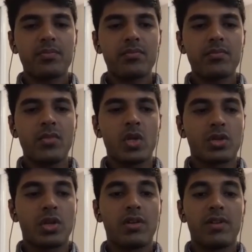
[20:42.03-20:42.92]

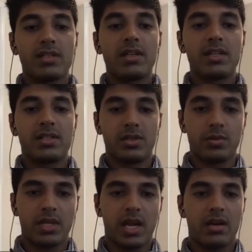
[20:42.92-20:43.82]
So universities
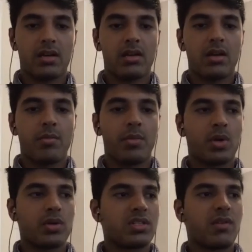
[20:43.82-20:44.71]
do that
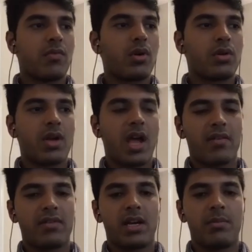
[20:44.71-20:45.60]
because they want to
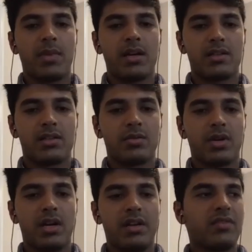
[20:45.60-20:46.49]
have that better
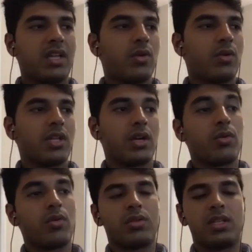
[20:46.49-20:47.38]
student. If they know
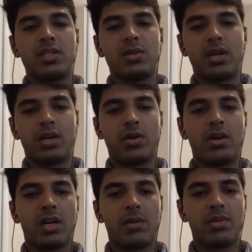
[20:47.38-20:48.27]
that, oh, this student
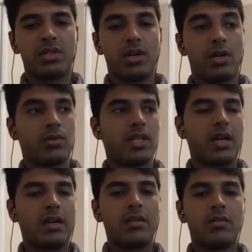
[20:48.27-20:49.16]
got admission into
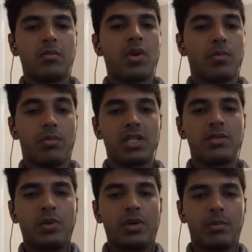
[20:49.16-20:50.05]
that
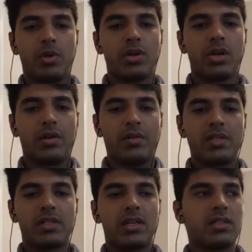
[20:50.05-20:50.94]
much more reputed
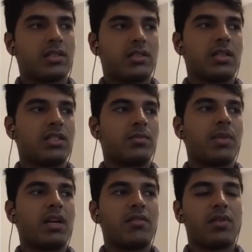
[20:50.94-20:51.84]
universities, it's
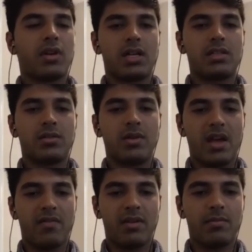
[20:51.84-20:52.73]
better for us to
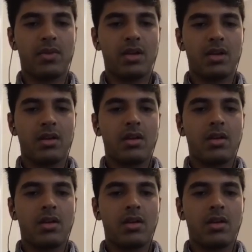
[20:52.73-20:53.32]
have him.